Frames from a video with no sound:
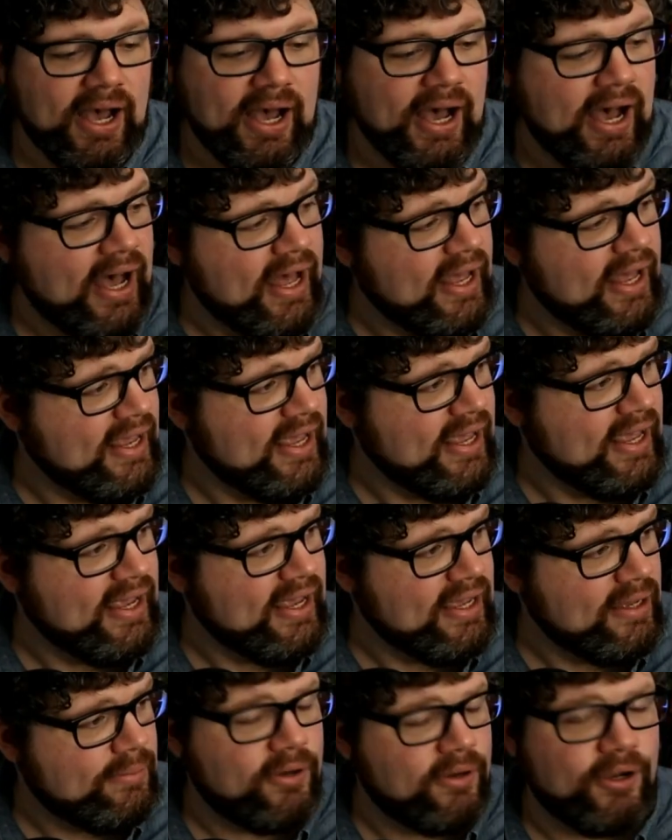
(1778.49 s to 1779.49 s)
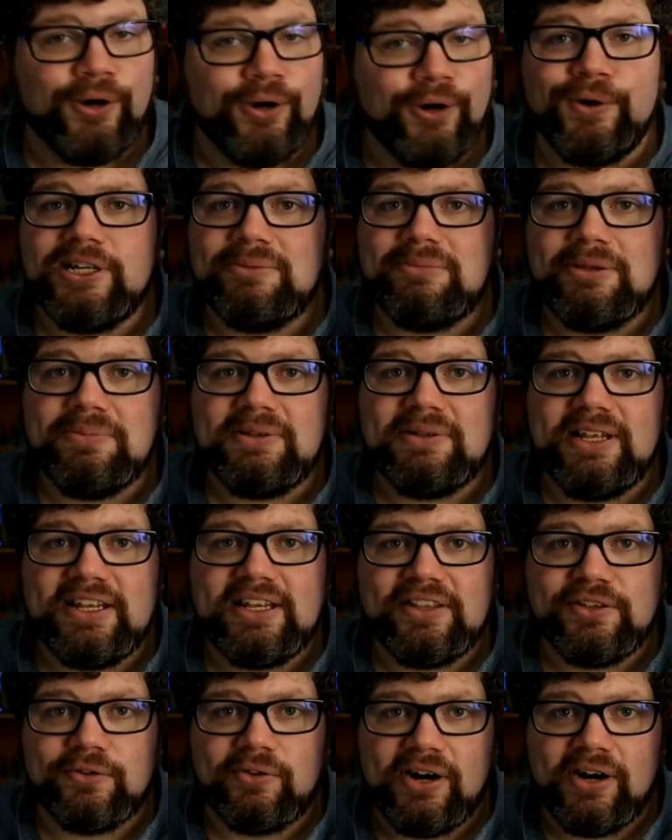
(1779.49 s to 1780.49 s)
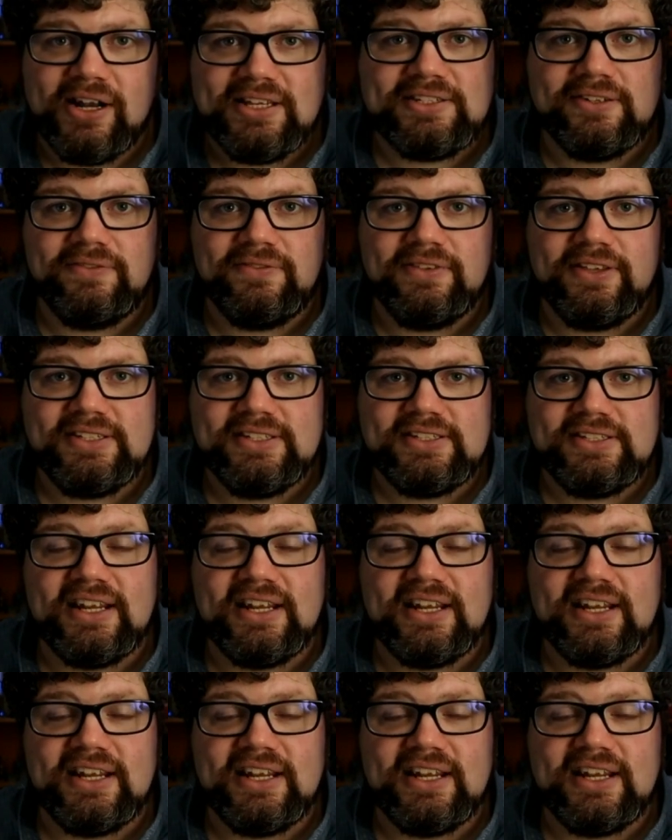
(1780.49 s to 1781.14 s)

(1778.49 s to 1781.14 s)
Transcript: I am going to be playing the rest of this,